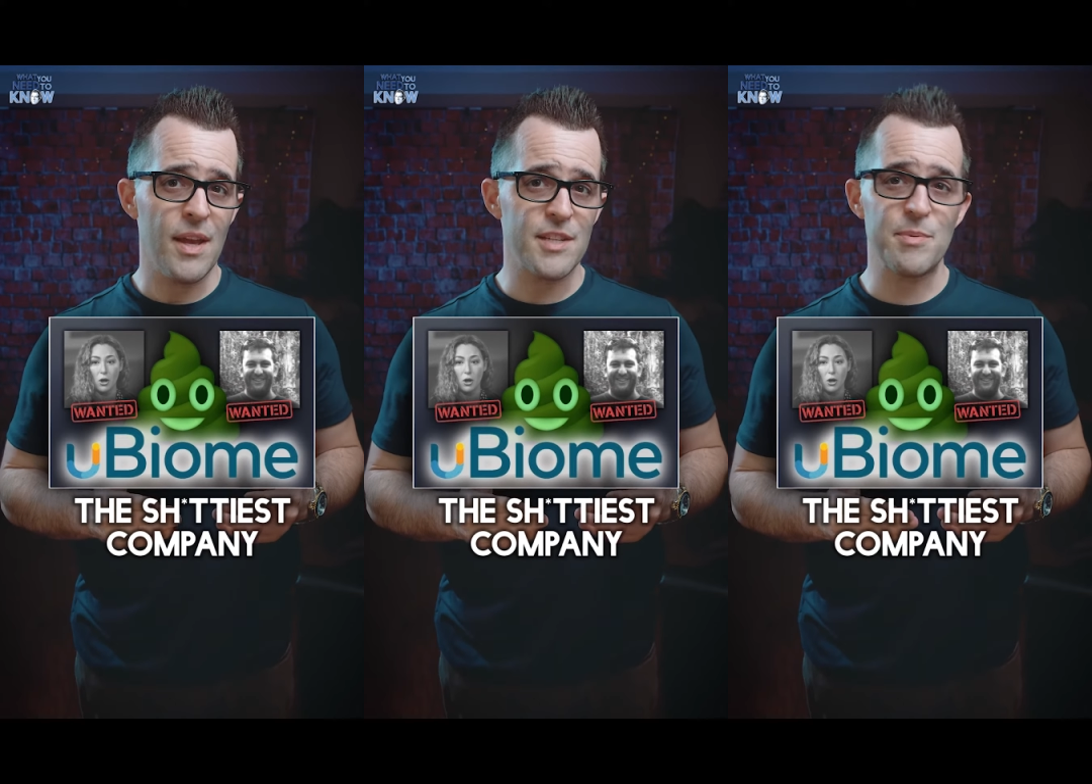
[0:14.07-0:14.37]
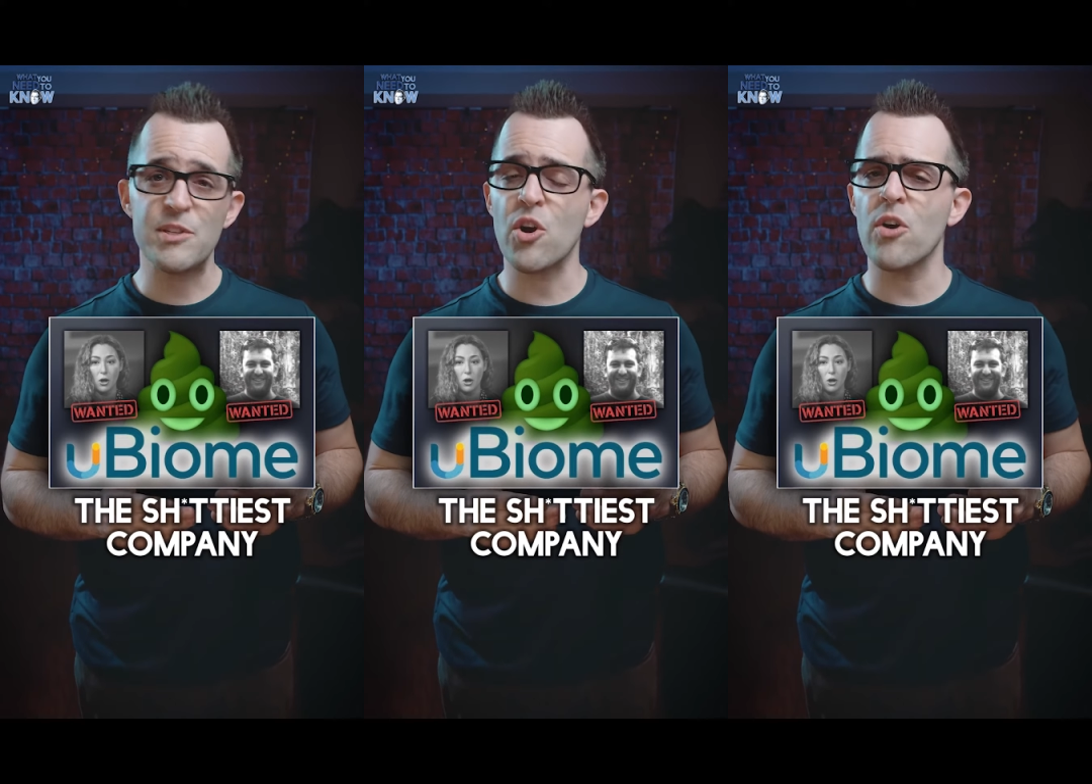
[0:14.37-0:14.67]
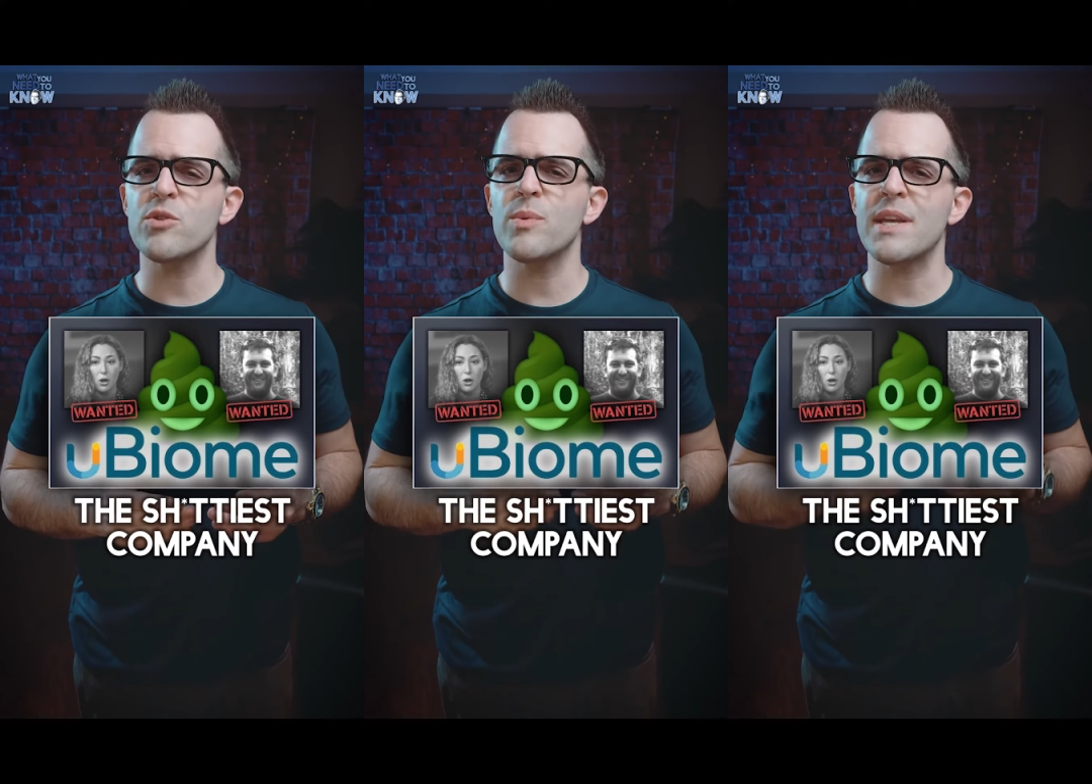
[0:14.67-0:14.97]
has been
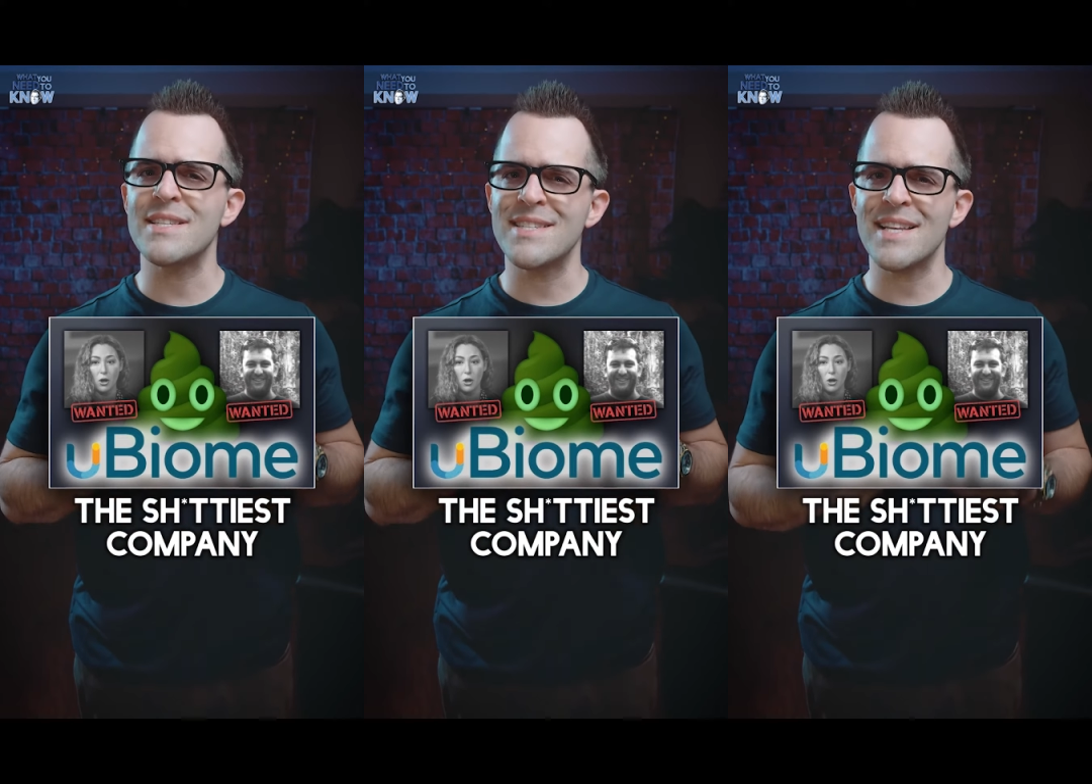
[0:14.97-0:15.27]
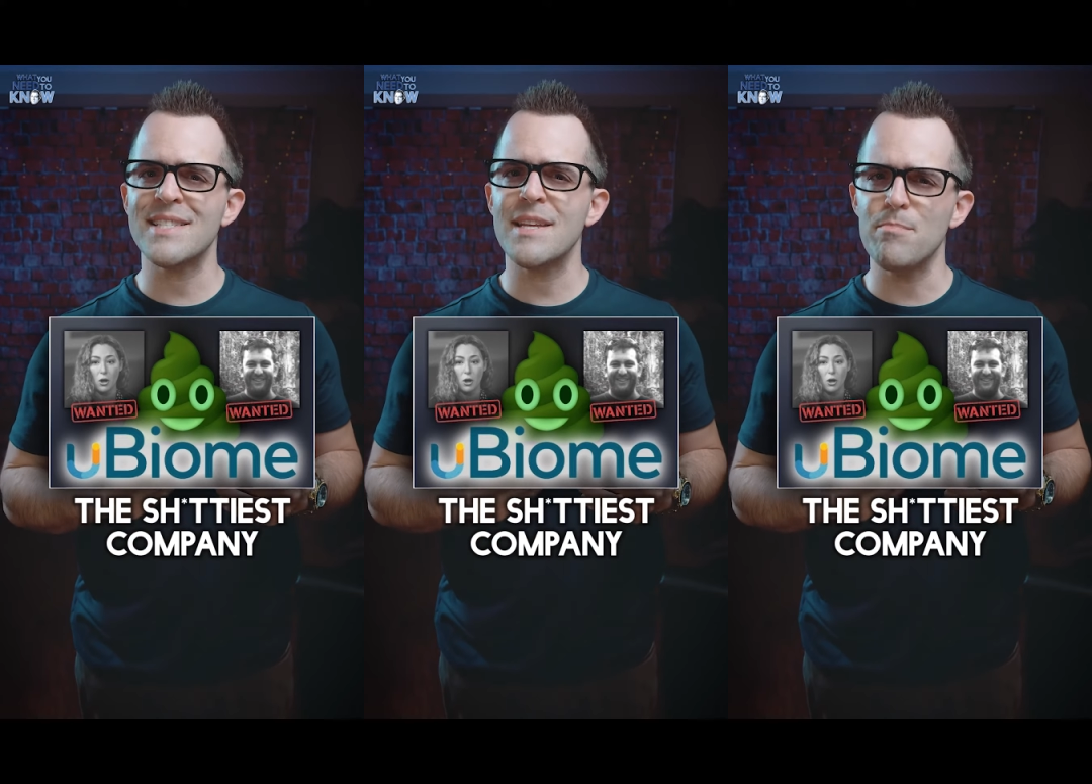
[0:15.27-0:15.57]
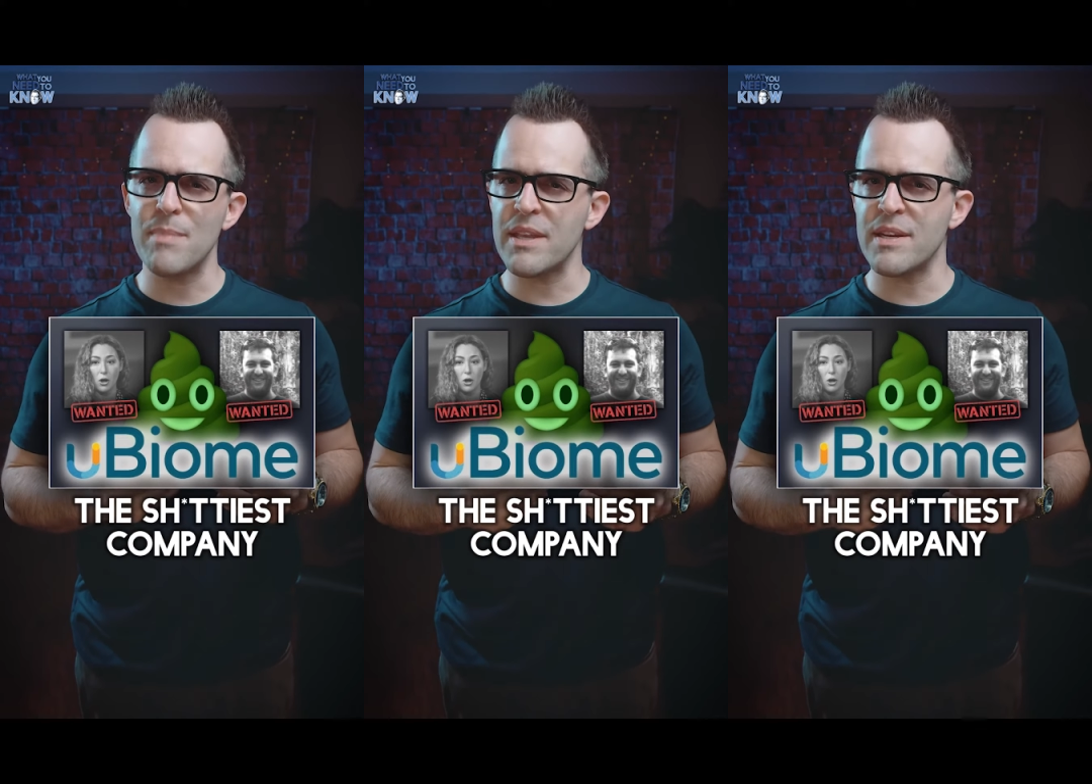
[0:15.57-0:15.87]
charged with a
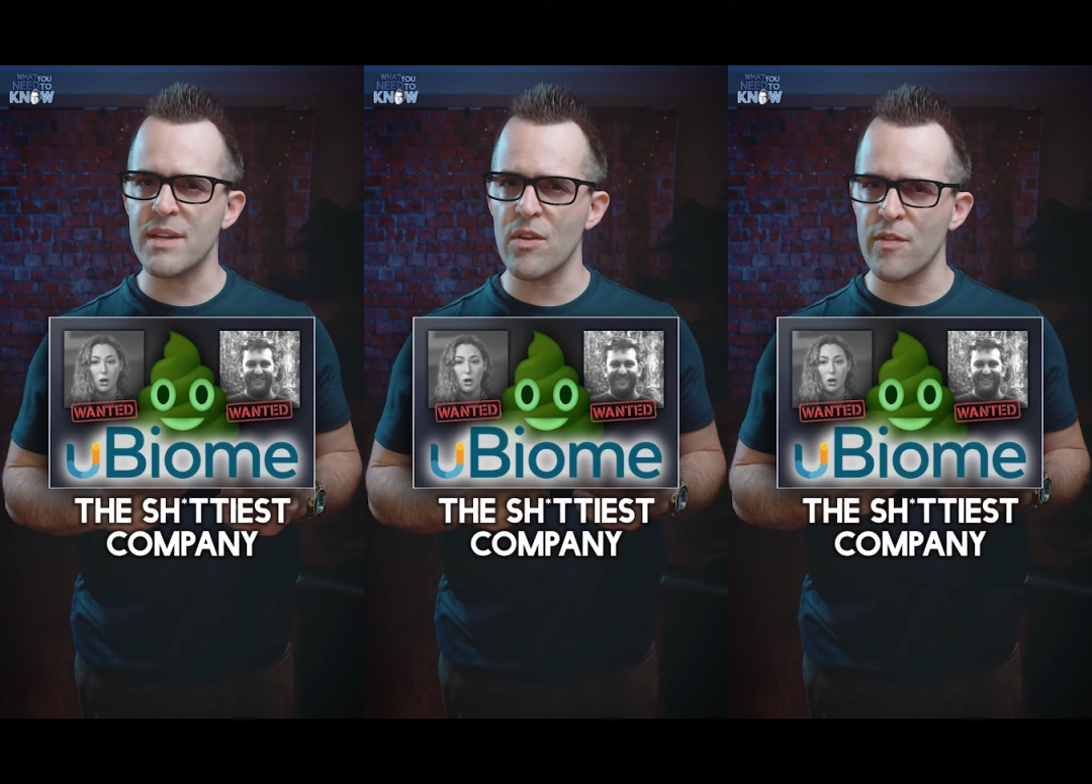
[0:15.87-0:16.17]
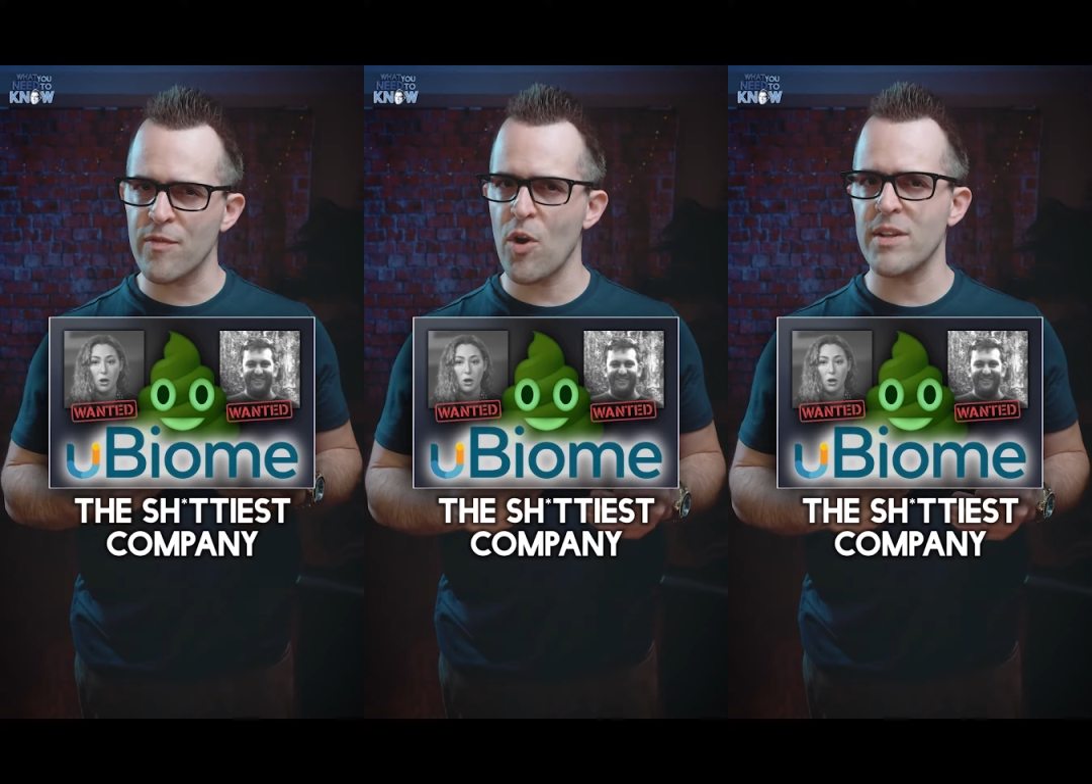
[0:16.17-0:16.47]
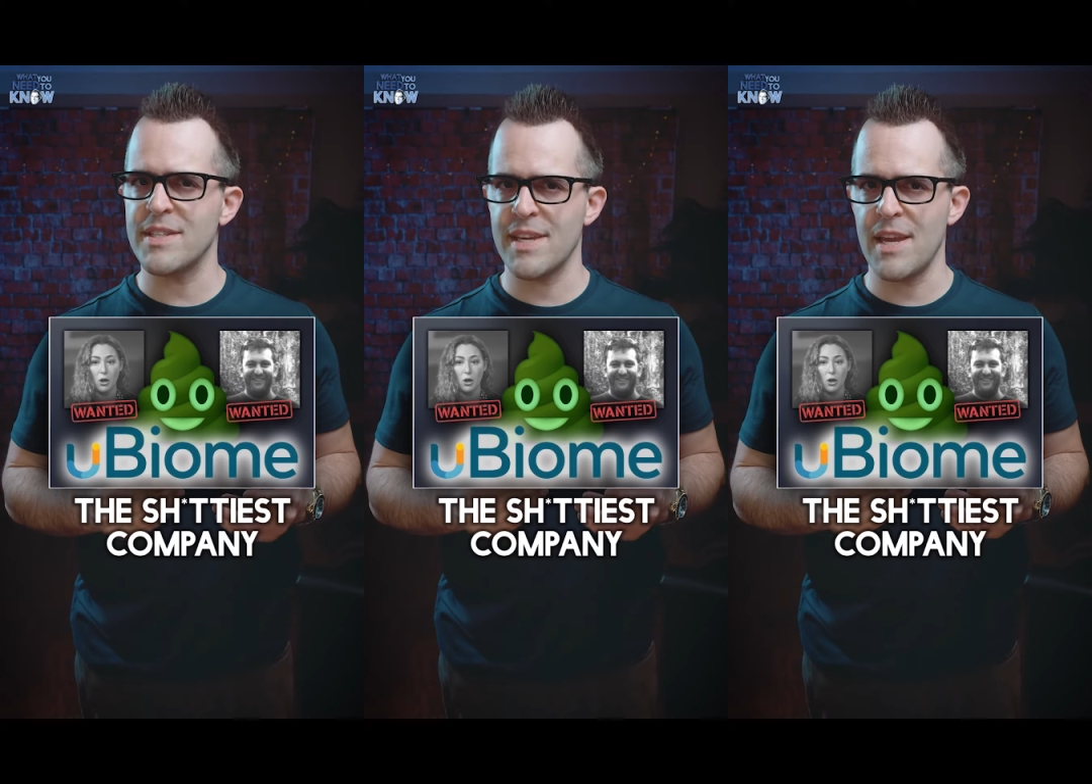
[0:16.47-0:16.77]
$60 million
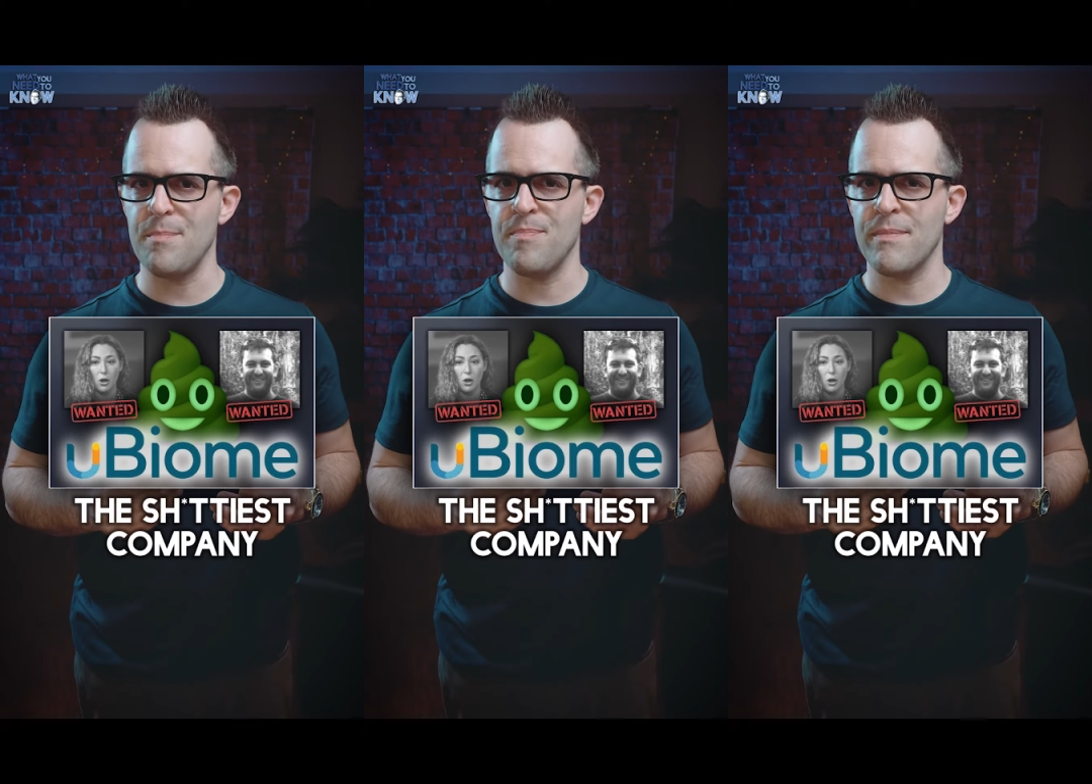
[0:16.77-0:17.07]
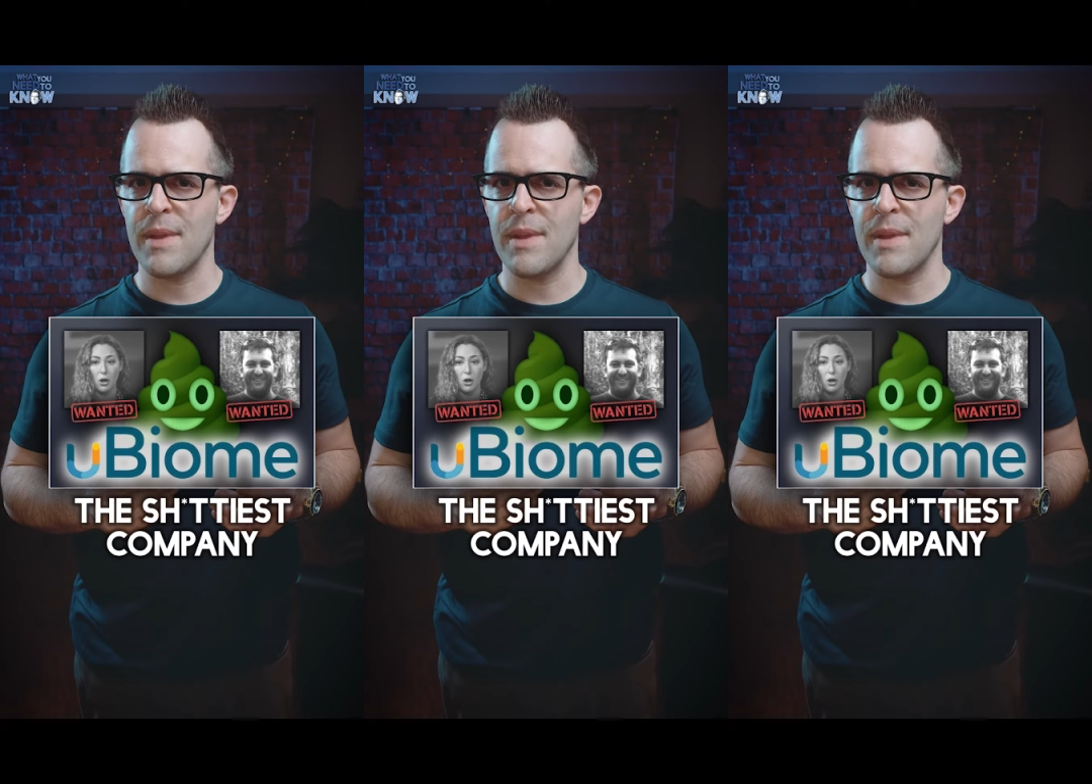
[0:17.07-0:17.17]
fraud scheme.